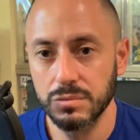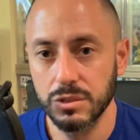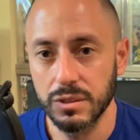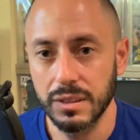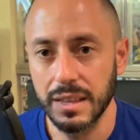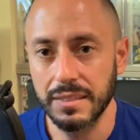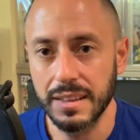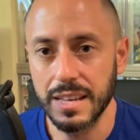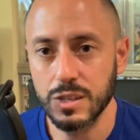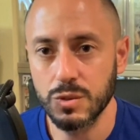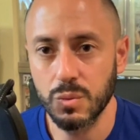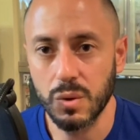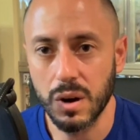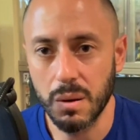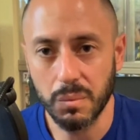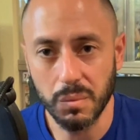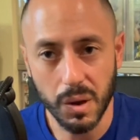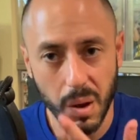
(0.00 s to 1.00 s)
So that's
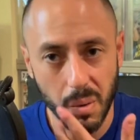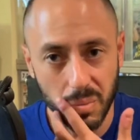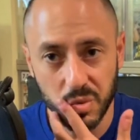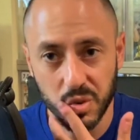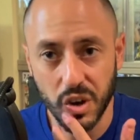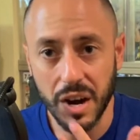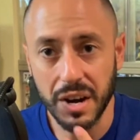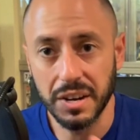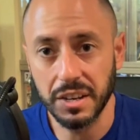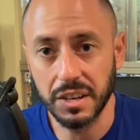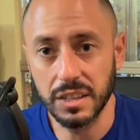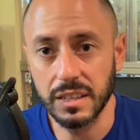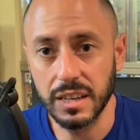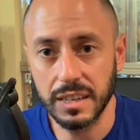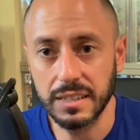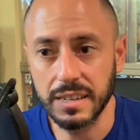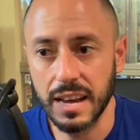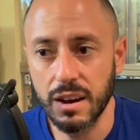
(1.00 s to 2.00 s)
what I'm trying to
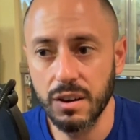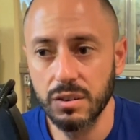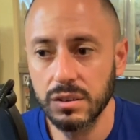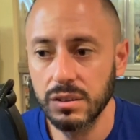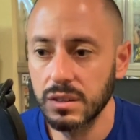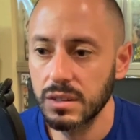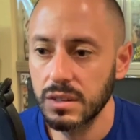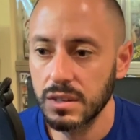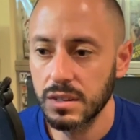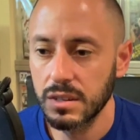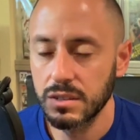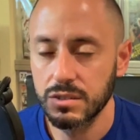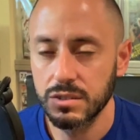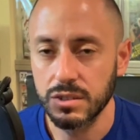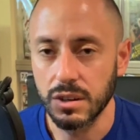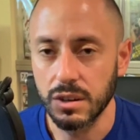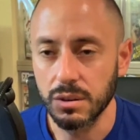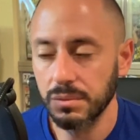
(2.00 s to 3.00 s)
collect now.
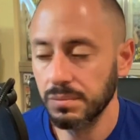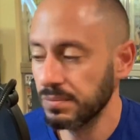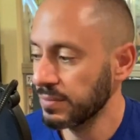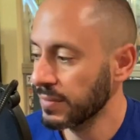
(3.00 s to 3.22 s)
So